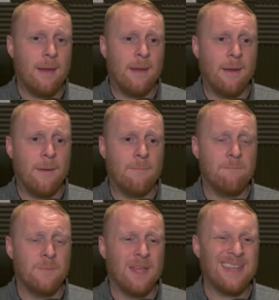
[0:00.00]
um,
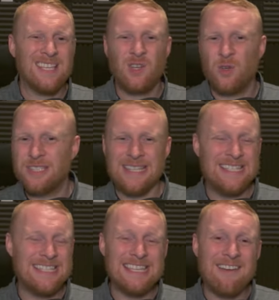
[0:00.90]
and that's costing
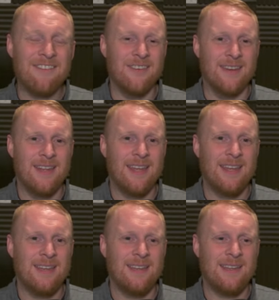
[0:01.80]
seven
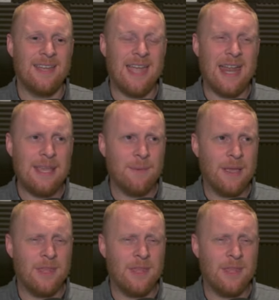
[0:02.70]
anyway.